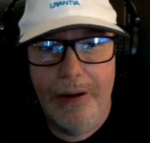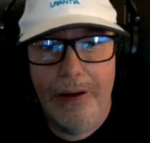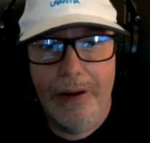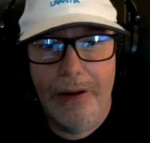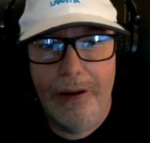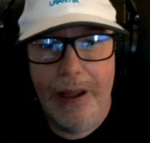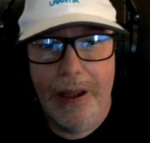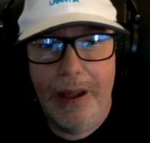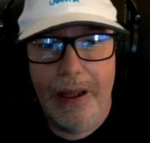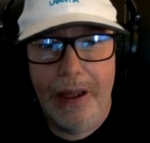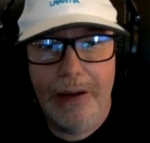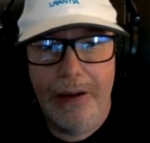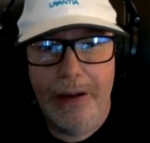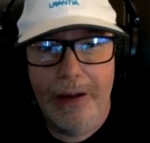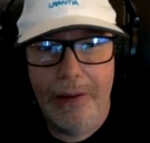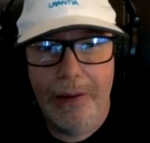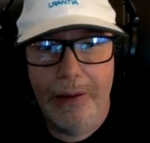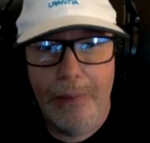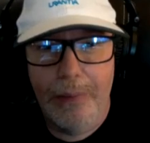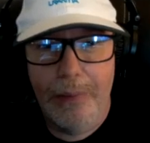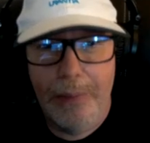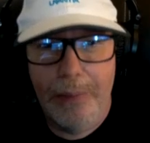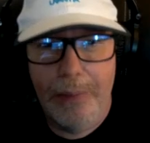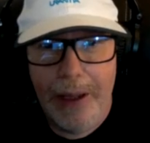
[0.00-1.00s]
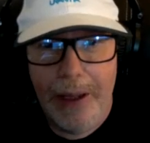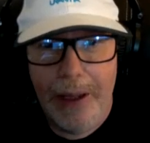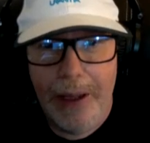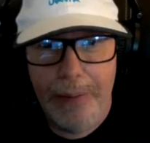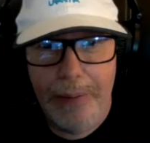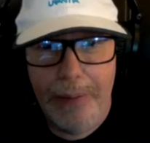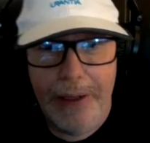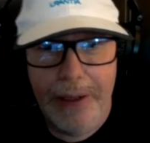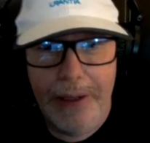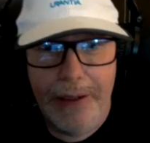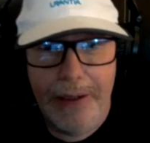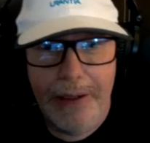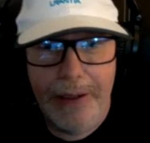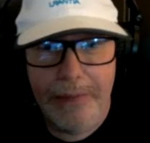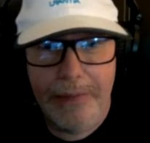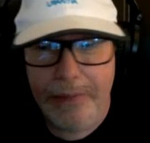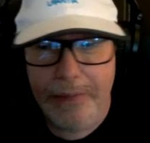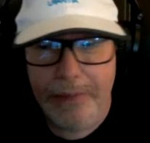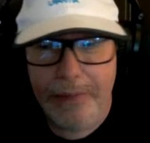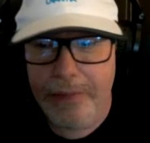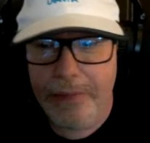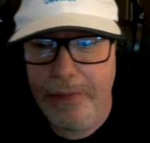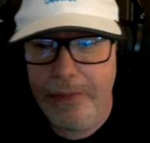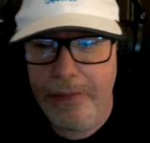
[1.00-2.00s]
And maybe
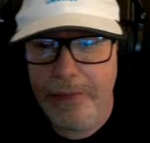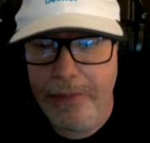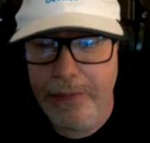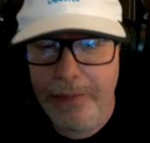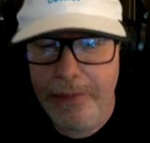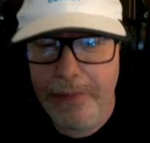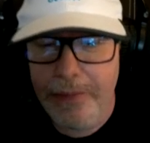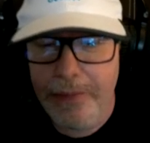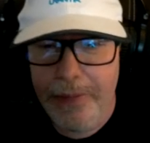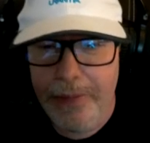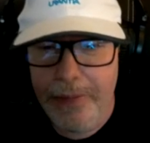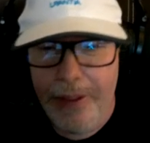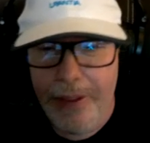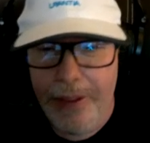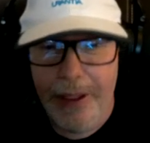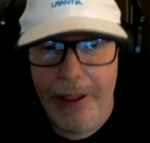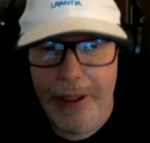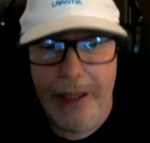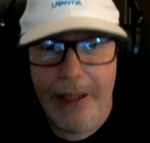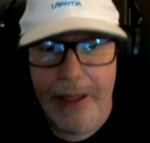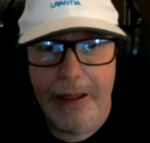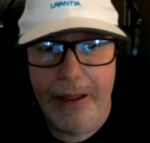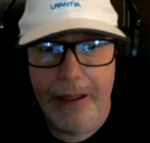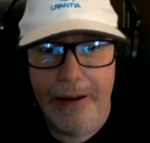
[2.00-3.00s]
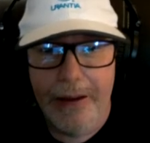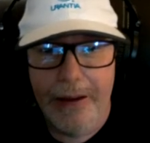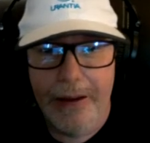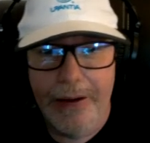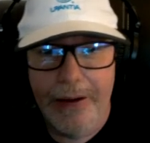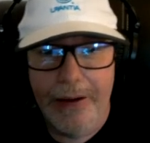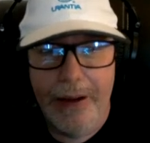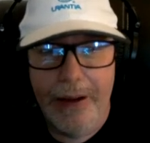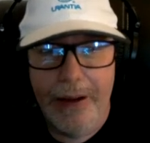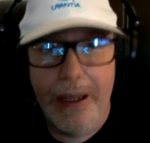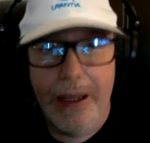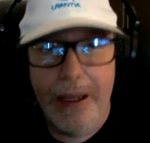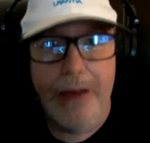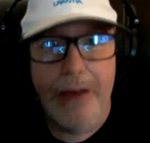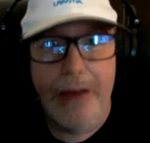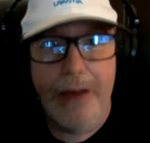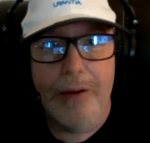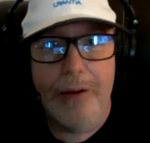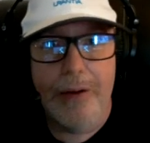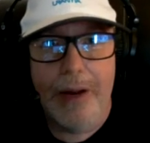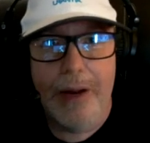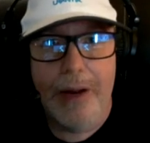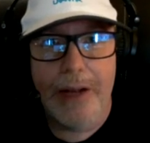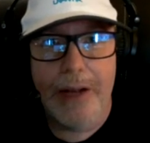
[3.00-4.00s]
they
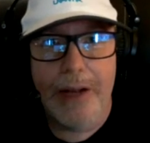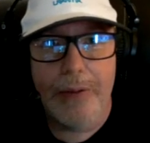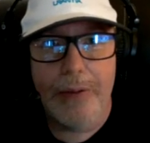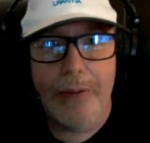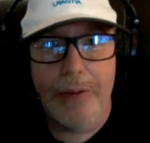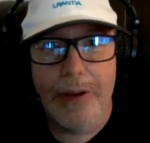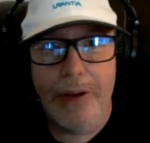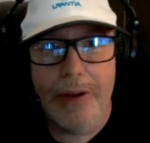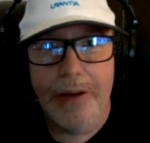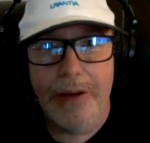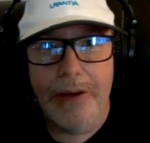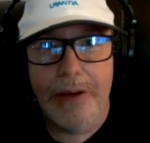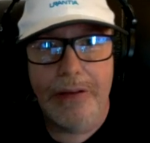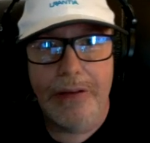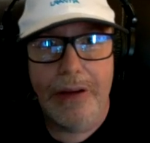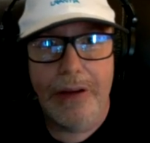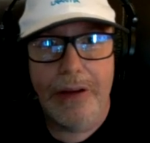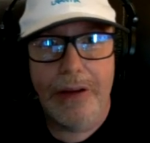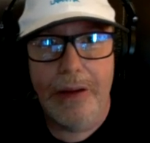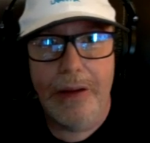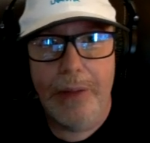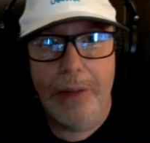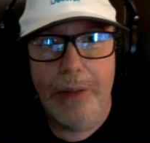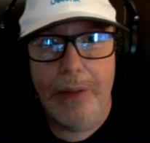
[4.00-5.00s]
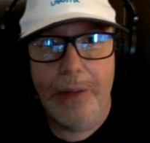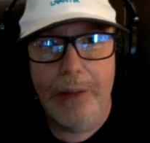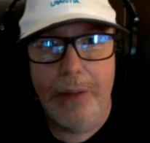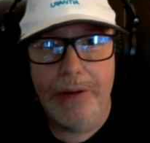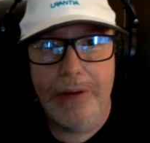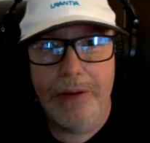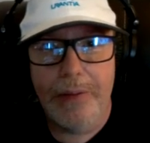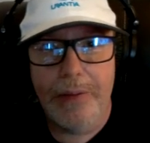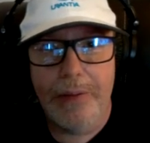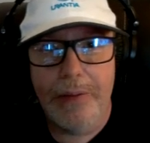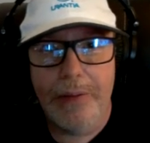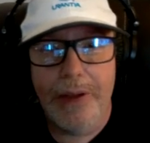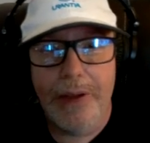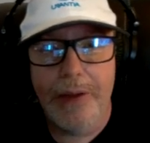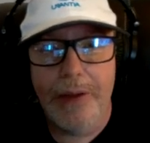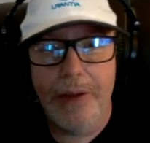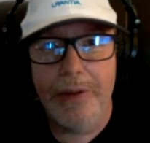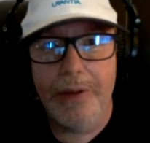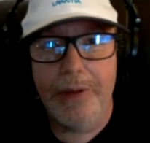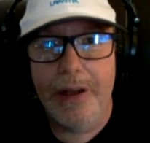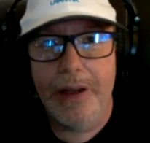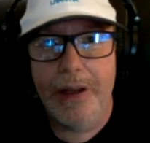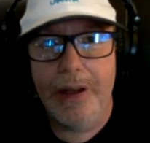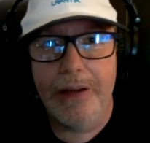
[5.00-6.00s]
interact with us, and maybe
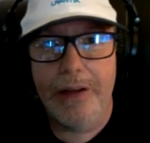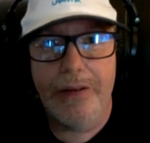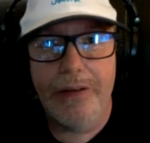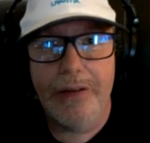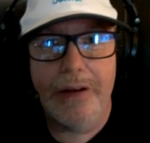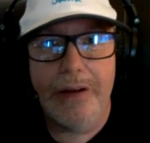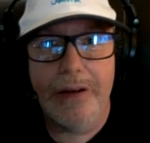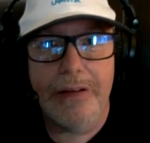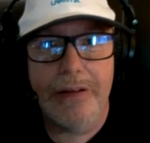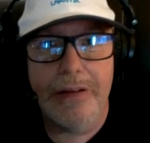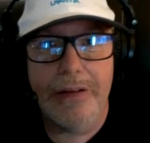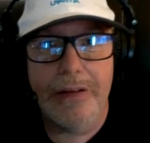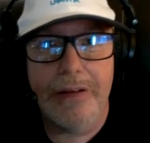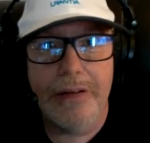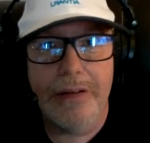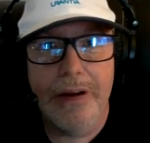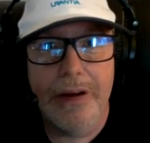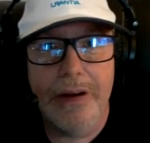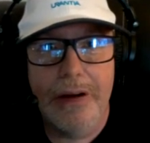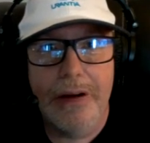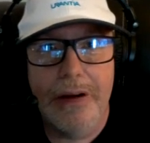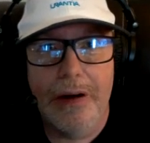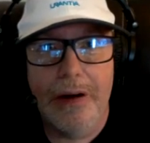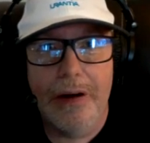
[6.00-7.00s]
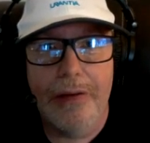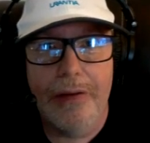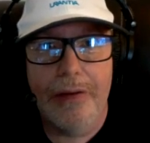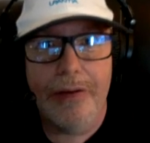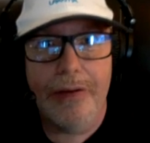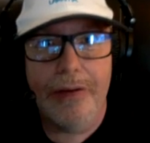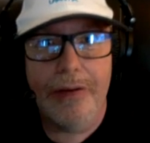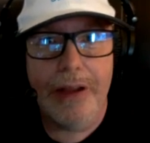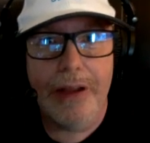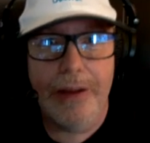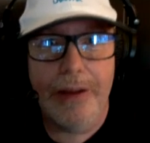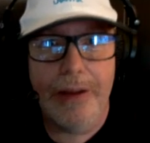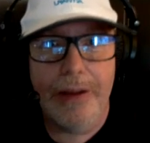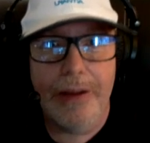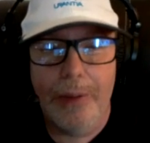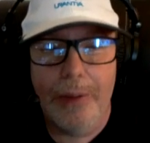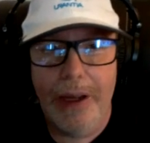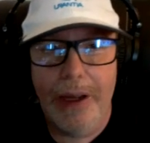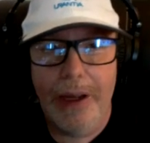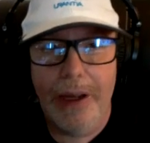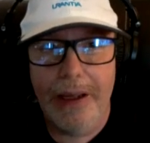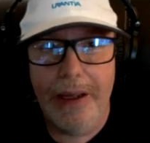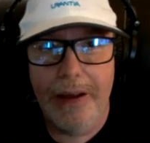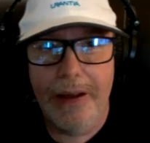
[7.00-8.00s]
sometimes not in such a friendly
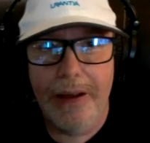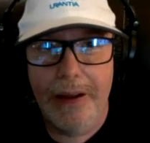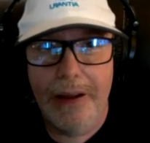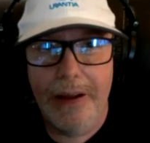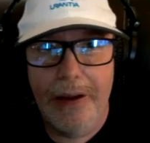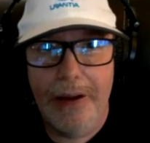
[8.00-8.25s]
way,